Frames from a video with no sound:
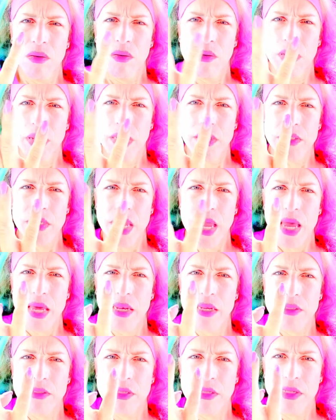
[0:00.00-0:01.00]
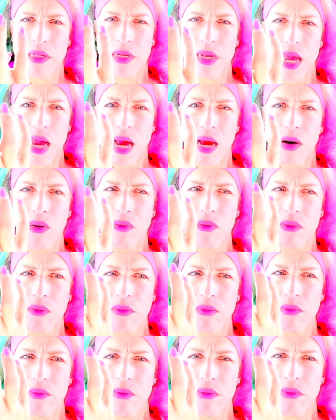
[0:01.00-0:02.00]
Its head is in the now,
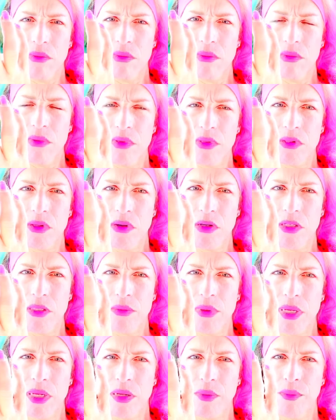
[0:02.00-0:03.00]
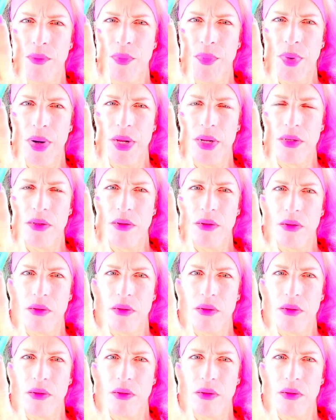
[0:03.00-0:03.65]
so to speak, but